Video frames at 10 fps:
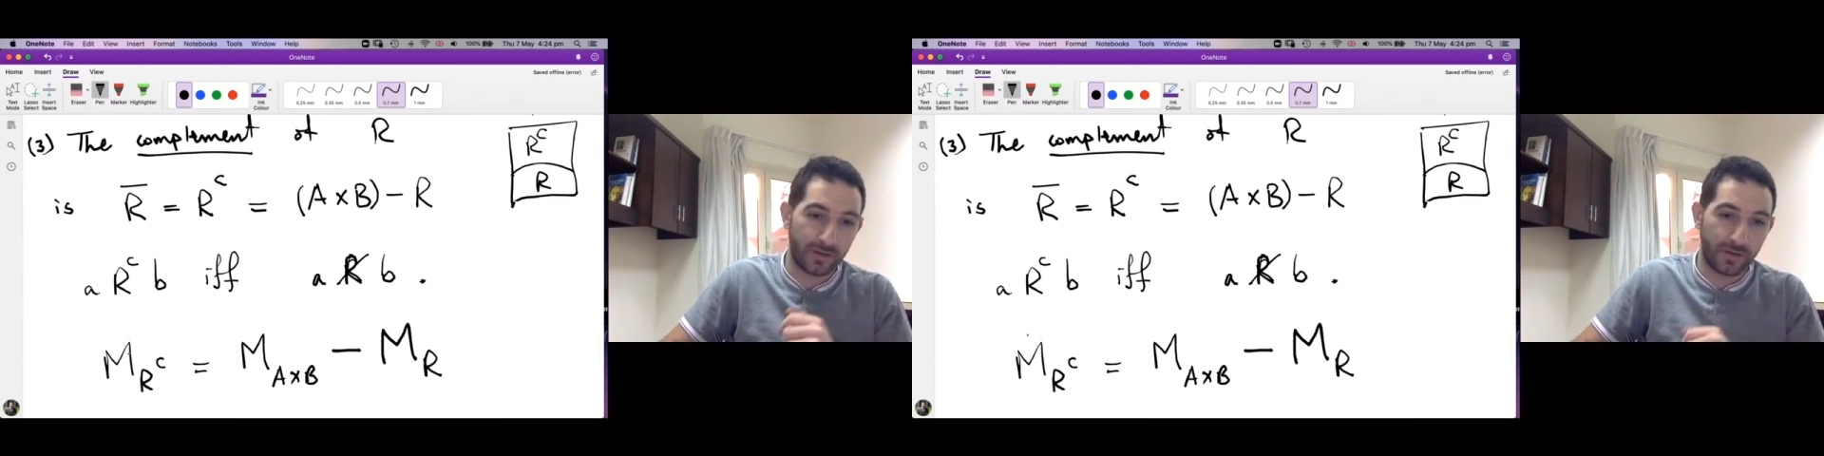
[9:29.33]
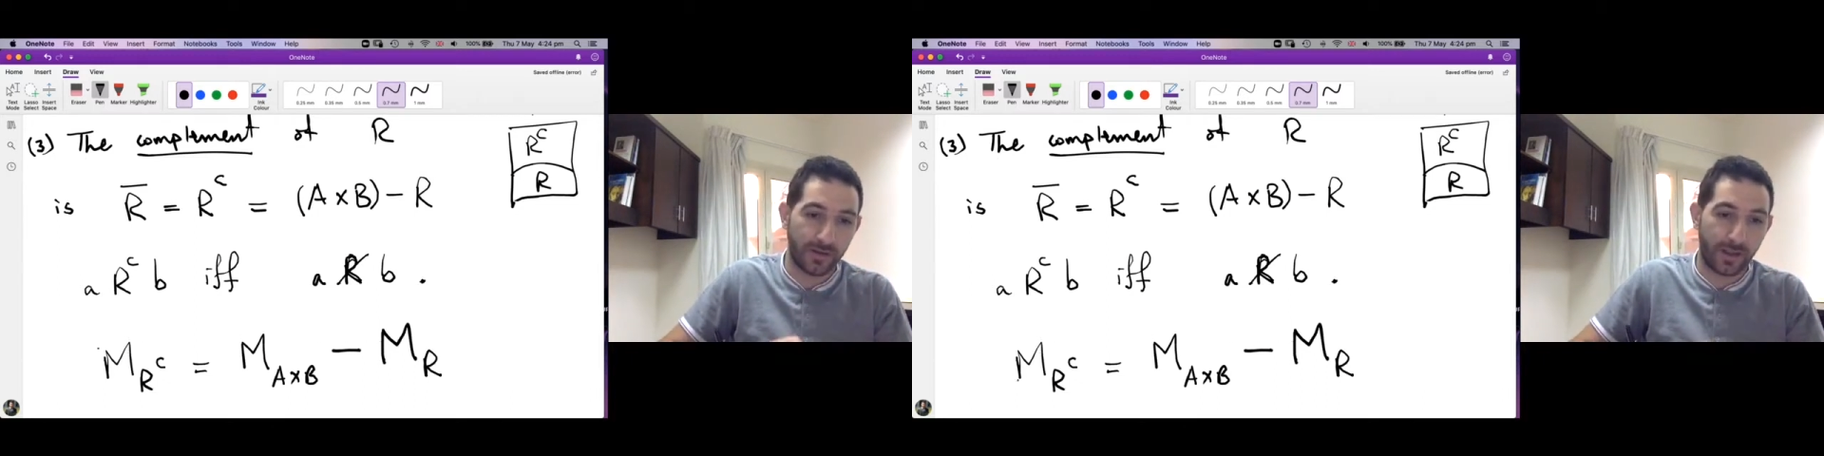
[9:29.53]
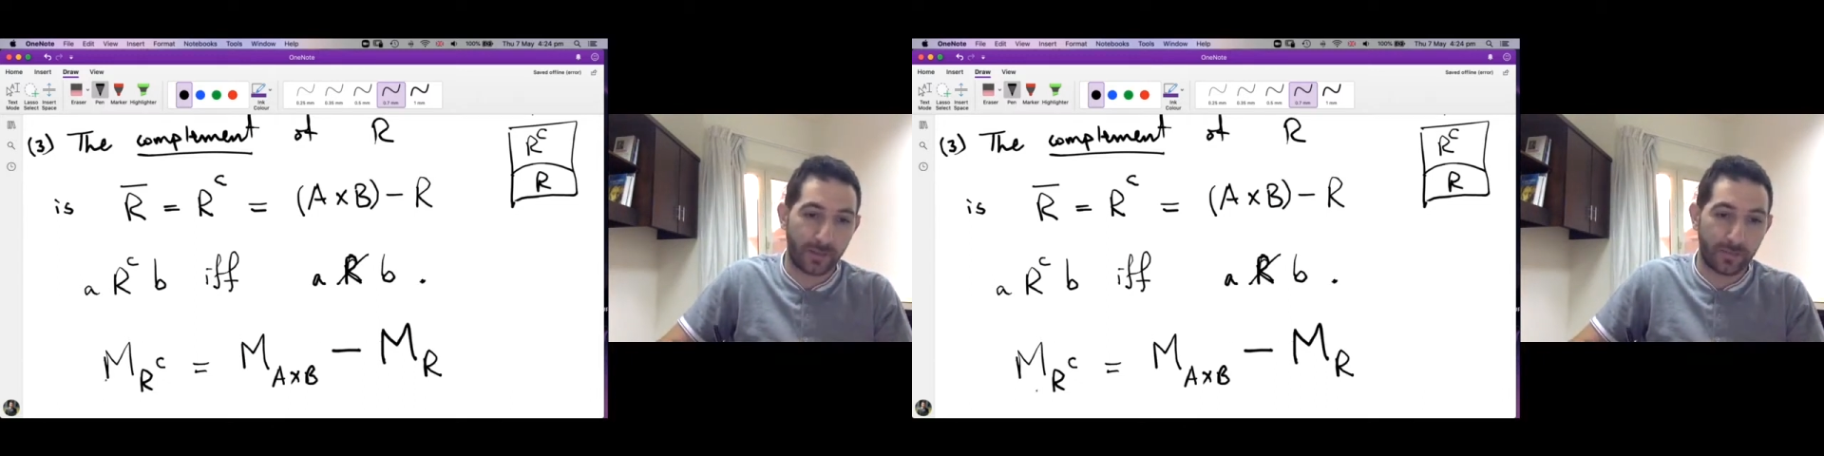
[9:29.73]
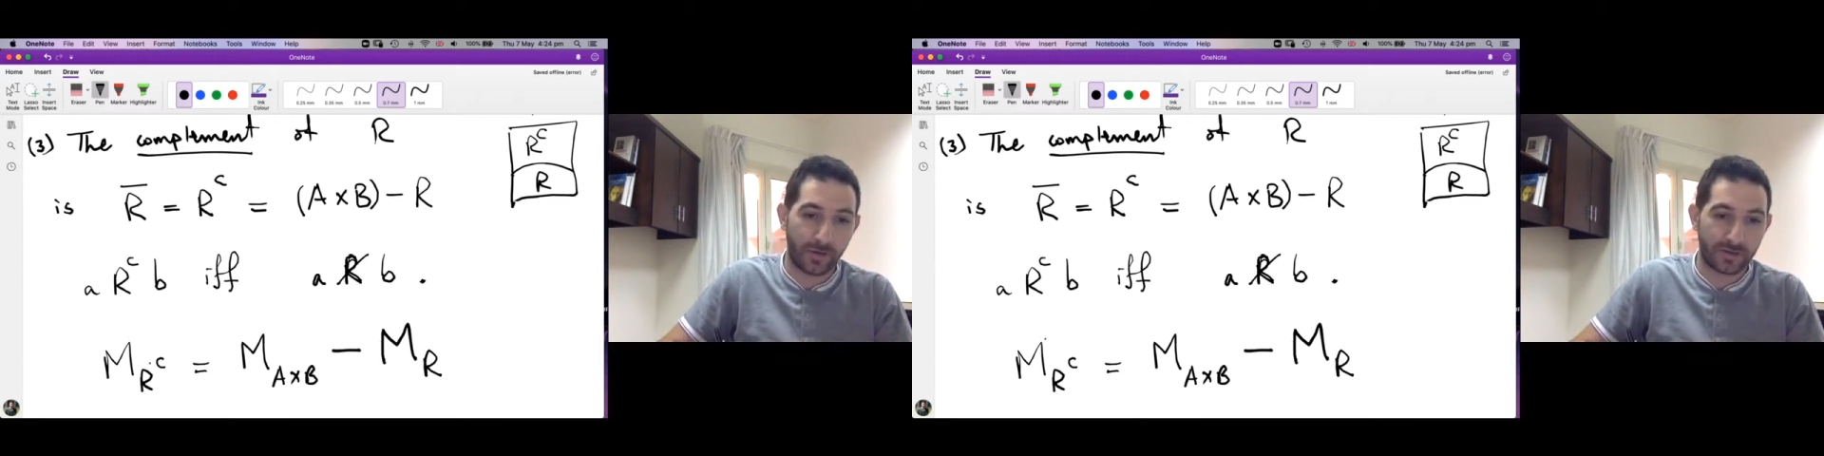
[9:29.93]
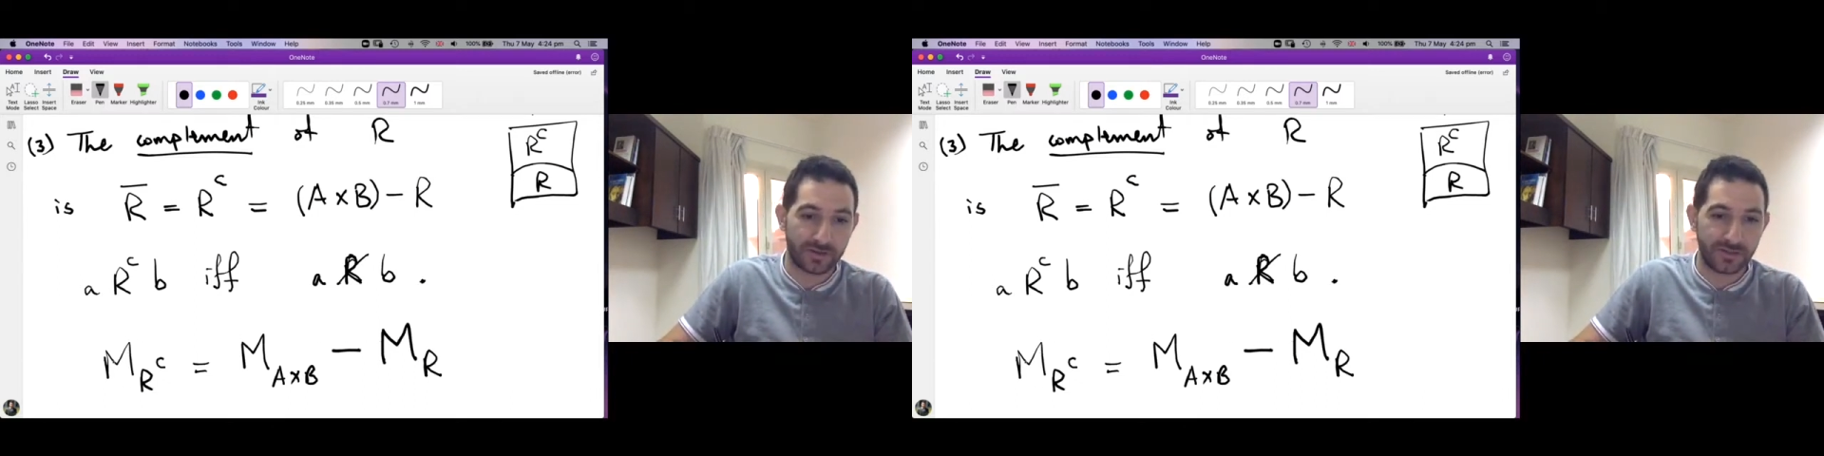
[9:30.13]
in
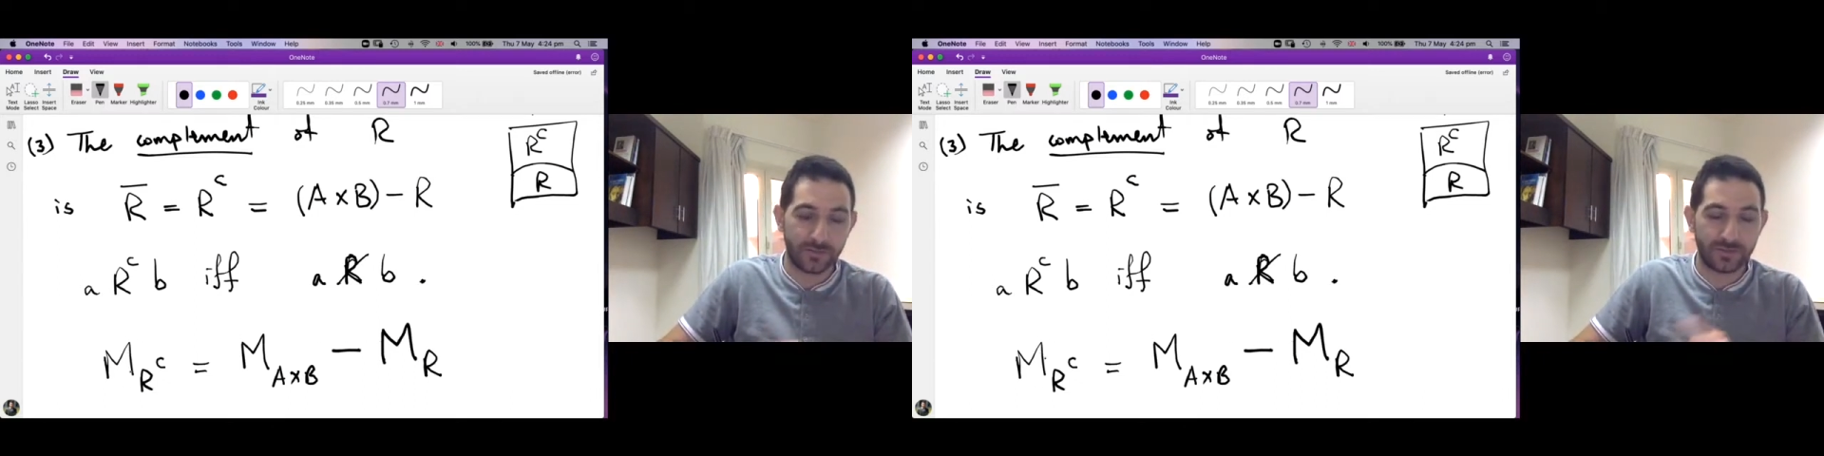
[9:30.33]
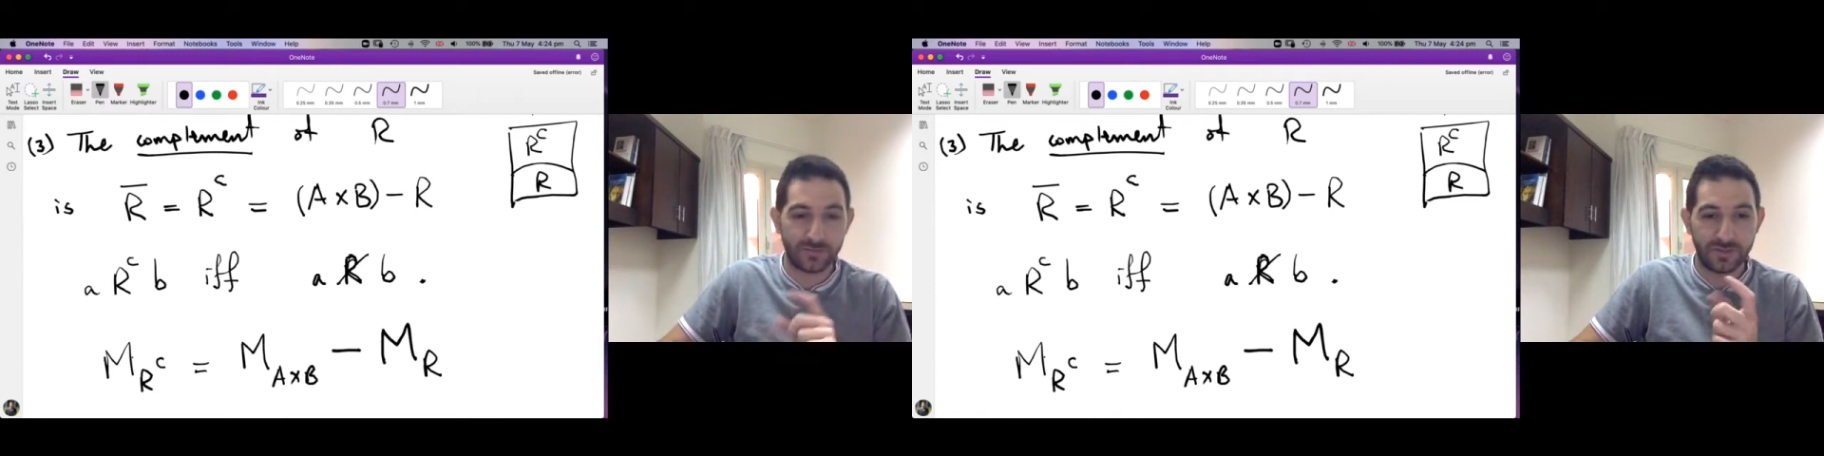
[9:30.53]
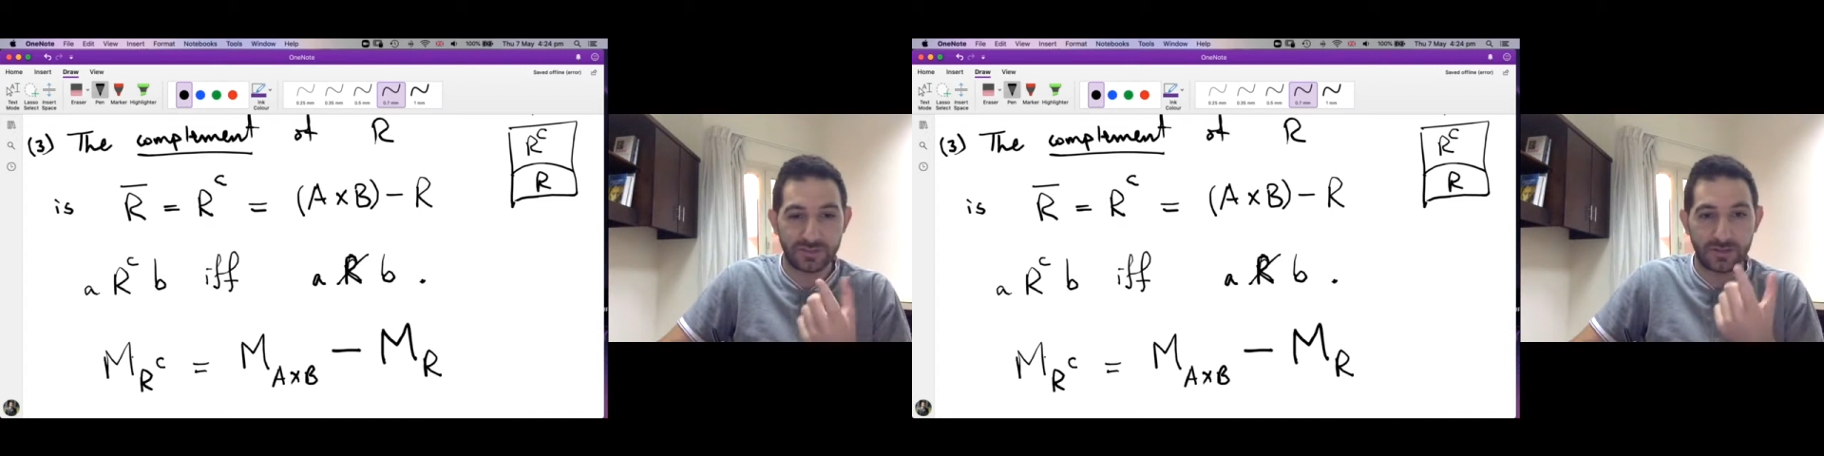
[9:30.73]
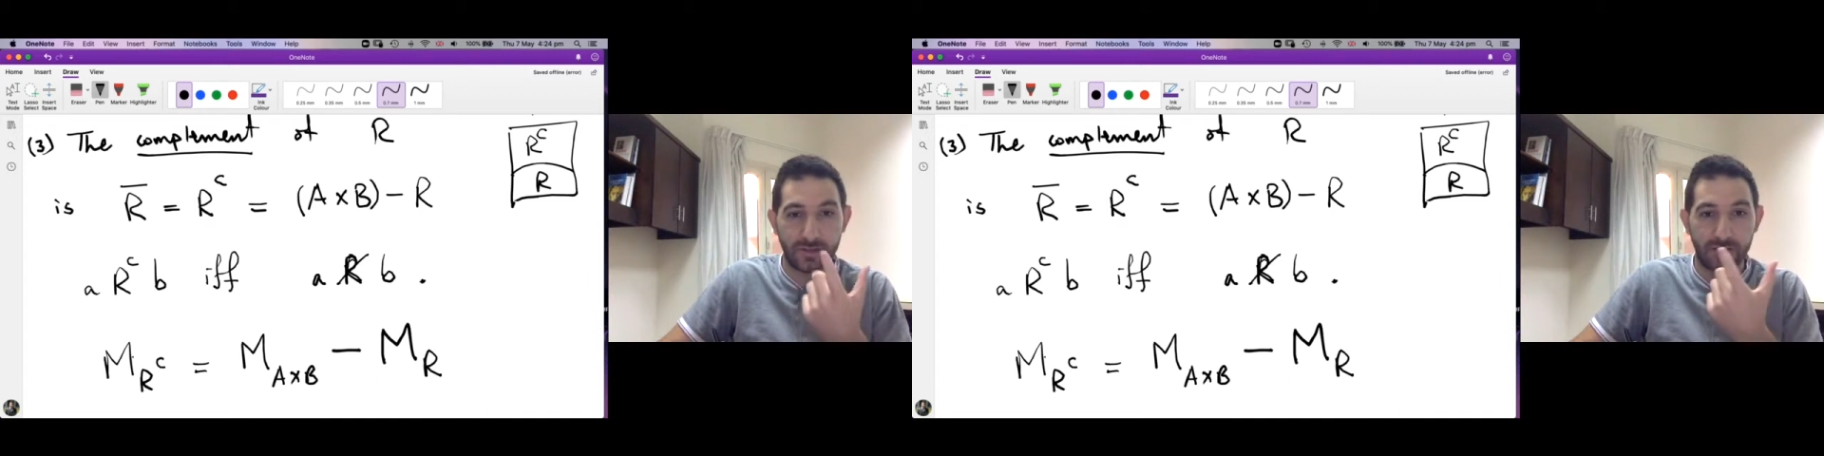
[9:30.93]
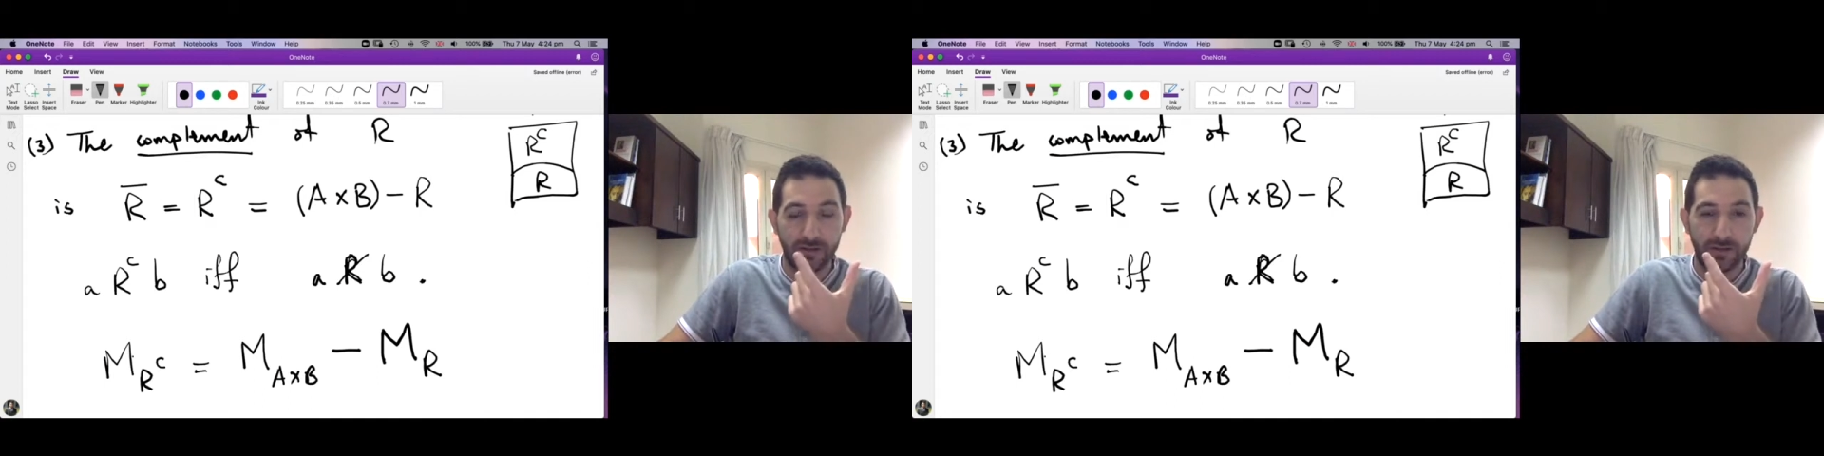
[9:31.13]
MRC, which means
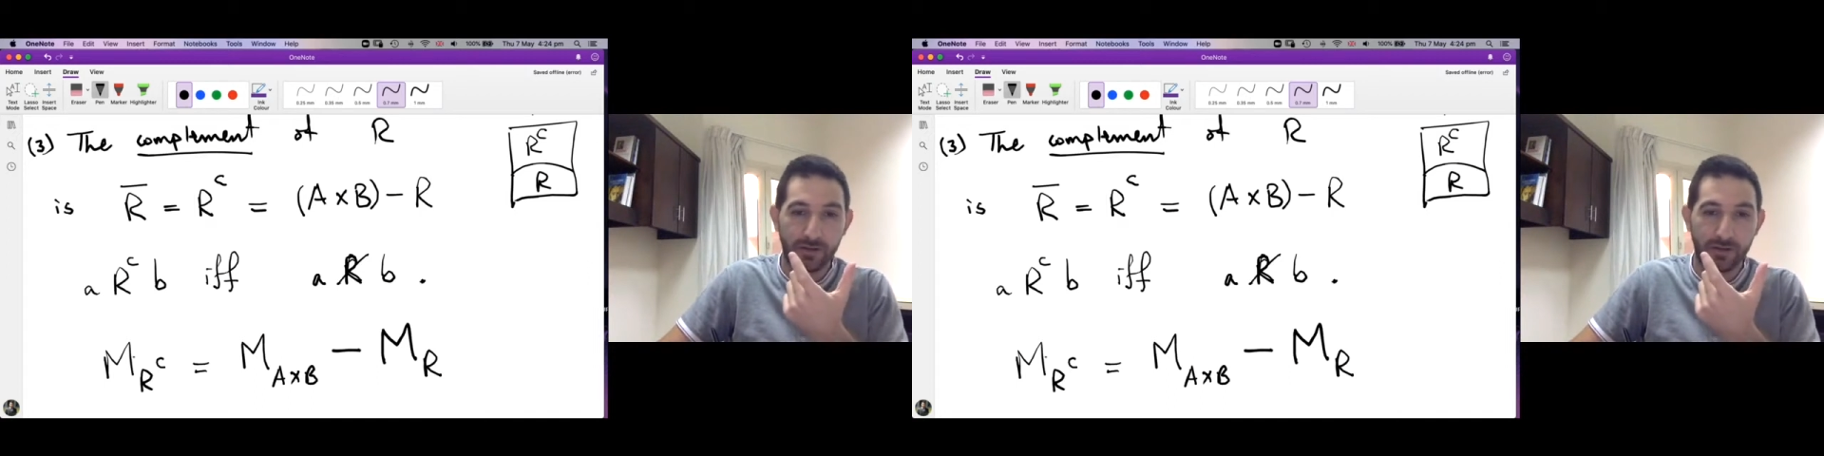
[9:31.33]
the